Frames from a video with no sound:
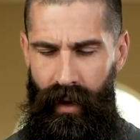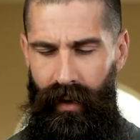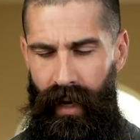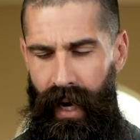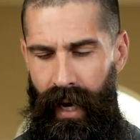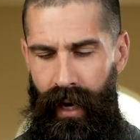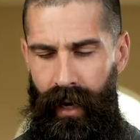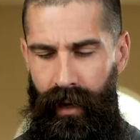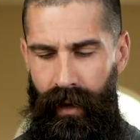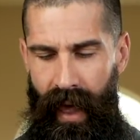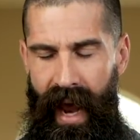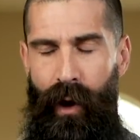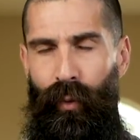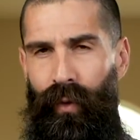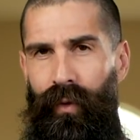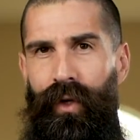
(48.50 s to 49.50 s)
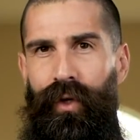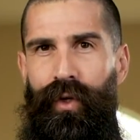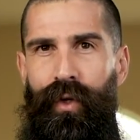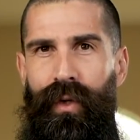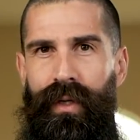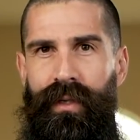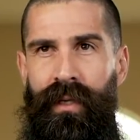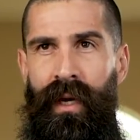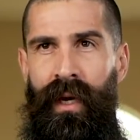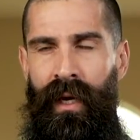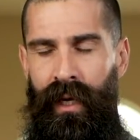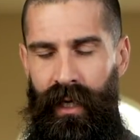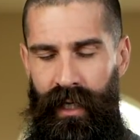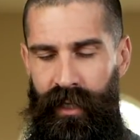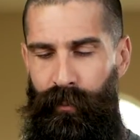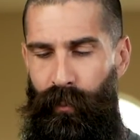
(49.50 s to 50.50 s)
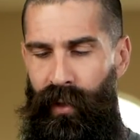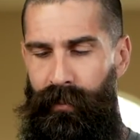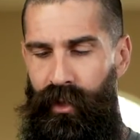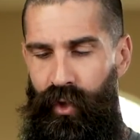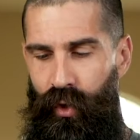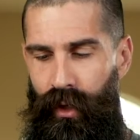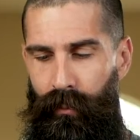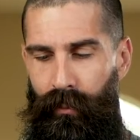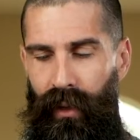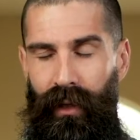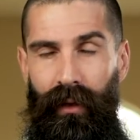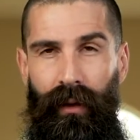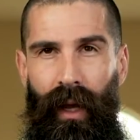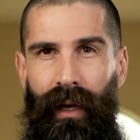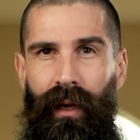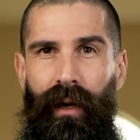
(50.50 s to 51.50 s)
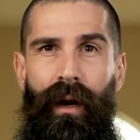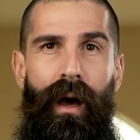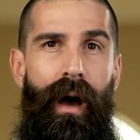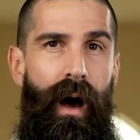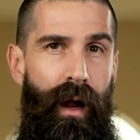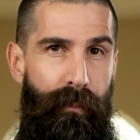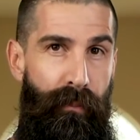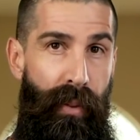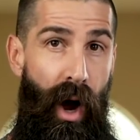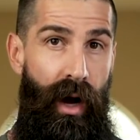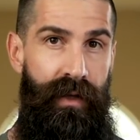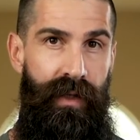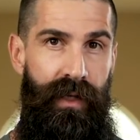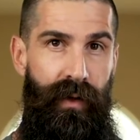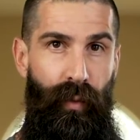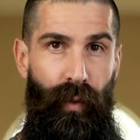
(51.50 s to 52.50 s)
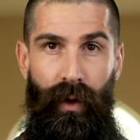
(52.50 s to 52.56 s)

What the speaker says: And how we're going to do this, it's pretty much going to be like an unboxing.